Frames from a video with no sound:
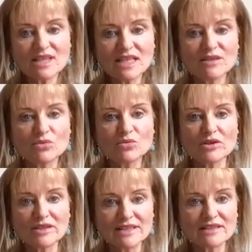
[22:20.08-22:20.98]
it
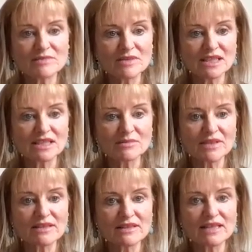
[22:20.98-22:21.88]
worried them a little
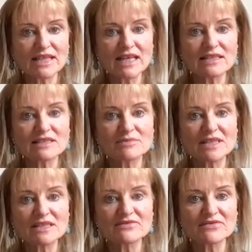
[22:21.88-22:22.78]
bit that they had to
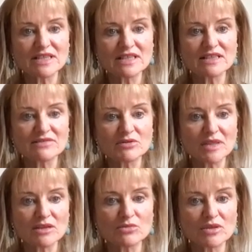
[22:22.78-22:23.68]
be definitive
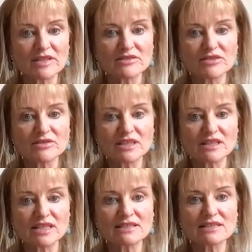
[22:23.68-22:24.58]
about what they're
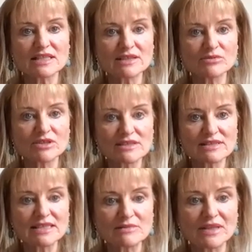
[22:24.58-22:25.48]
doing. Like suddenly we're at
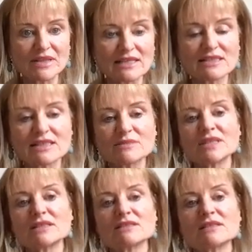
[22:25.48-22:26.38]
seed planting,
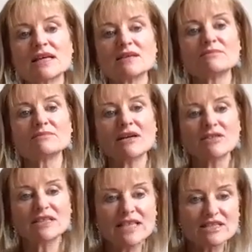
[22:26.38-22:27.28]
because that
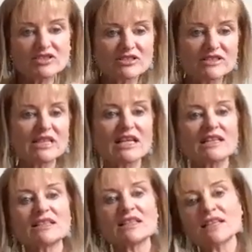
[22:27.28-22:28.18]
marination,
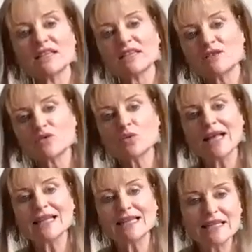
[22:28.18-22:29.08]
that
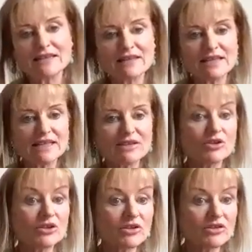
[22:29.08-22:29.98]
dwelling in the
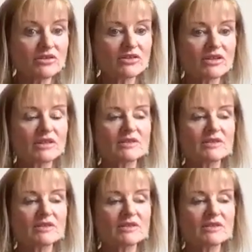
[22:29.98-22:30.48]
earth,